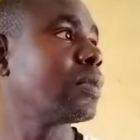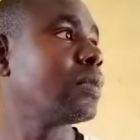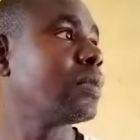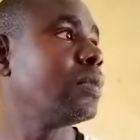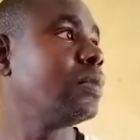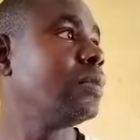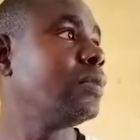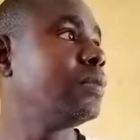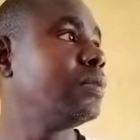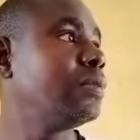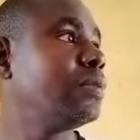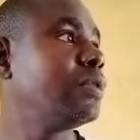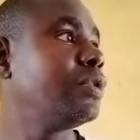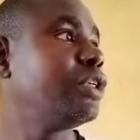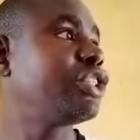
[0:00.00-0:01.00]
Richard
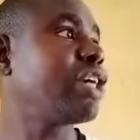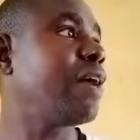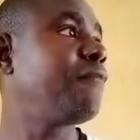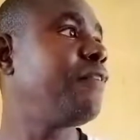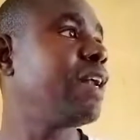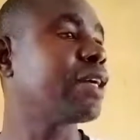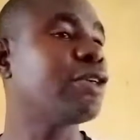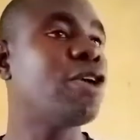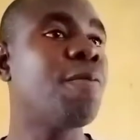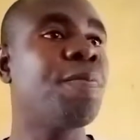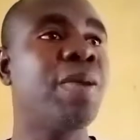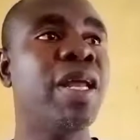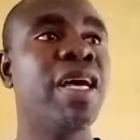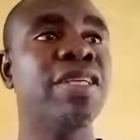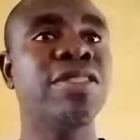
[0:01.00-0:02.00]
Flecknoe plays the
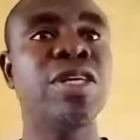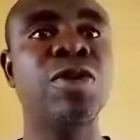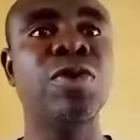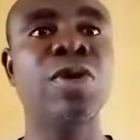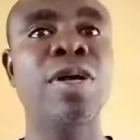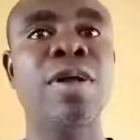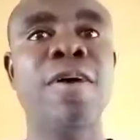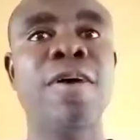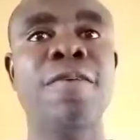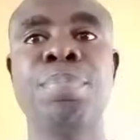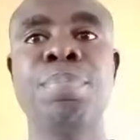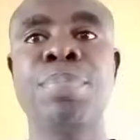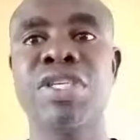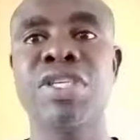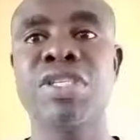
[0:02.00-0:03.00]
role of
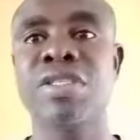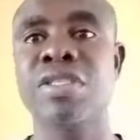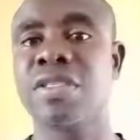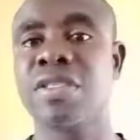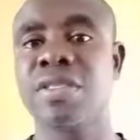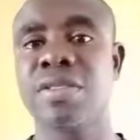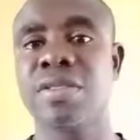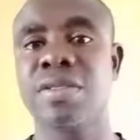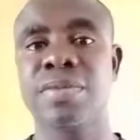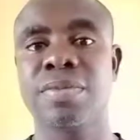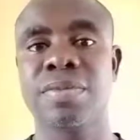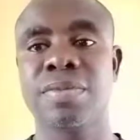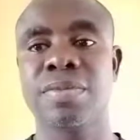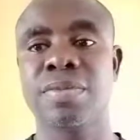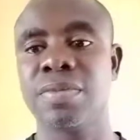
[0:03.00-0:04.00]
priest
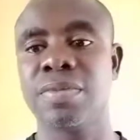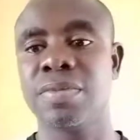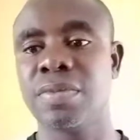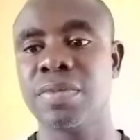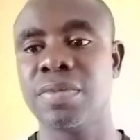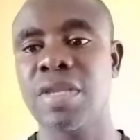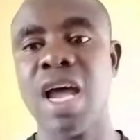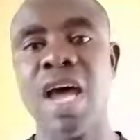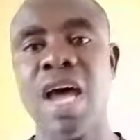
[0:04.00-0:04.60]
and prophet